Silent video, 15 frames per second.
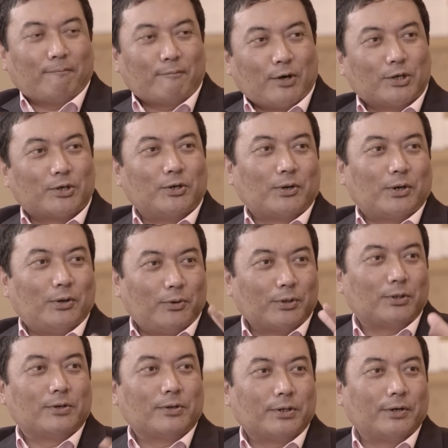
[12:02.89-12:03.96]
construct a
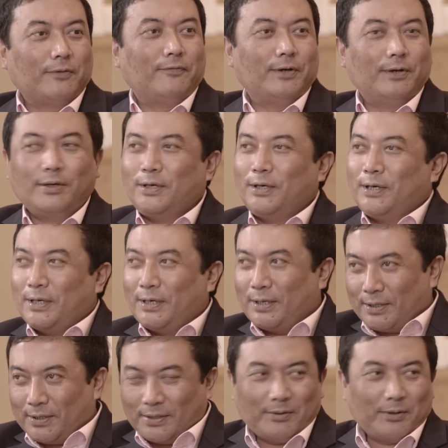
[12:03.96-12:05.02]
water reservoir
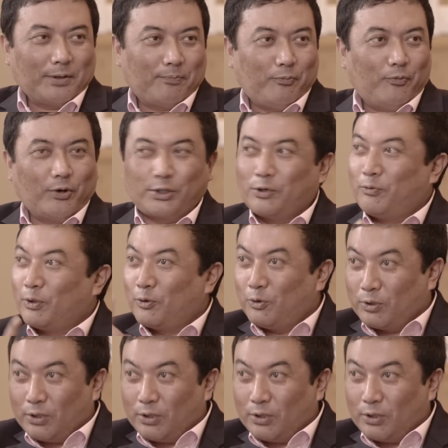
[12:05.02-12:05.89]
and the water will go